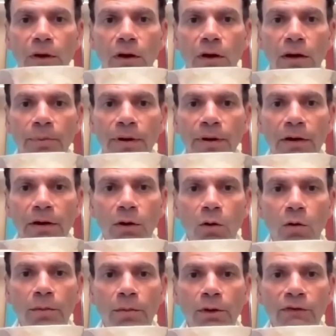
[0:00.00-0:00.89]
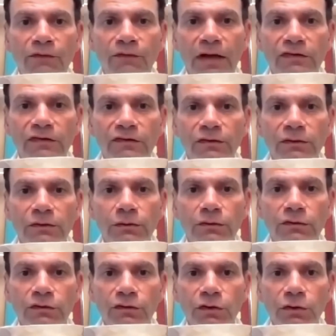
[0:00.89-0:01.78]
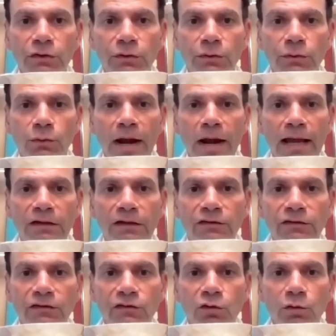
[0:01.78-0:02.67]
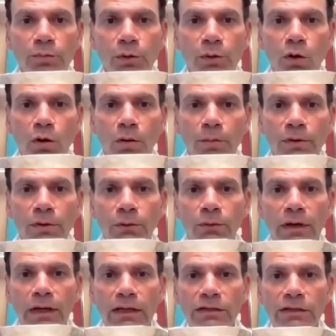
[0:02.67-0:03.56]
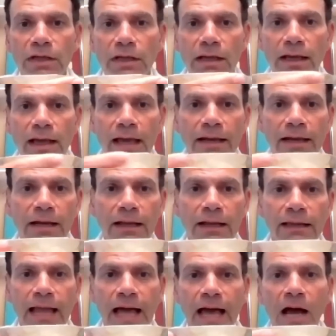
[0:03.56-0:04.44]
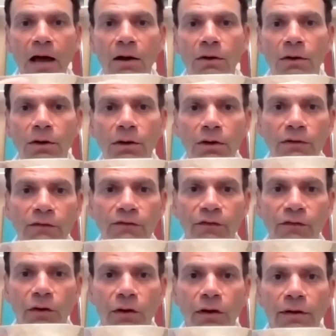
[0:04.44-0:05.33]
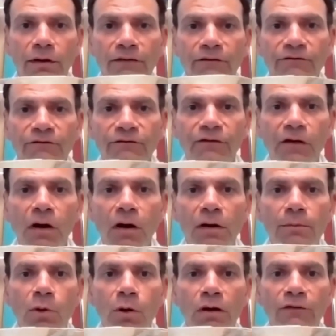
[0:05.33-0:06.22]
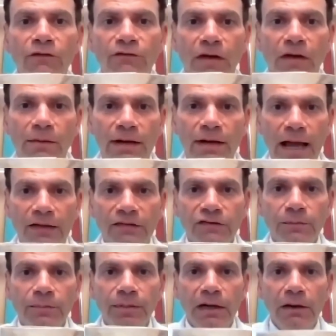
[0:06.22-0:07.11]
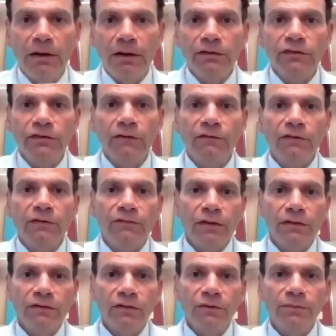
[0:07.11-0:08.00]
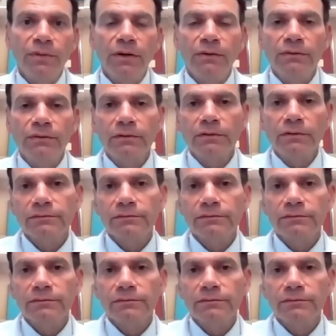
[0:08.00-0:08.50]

uh, periorbital festoons, you can raise the supraorbital ridge and allow for far more feminized appearance of the frontal bone.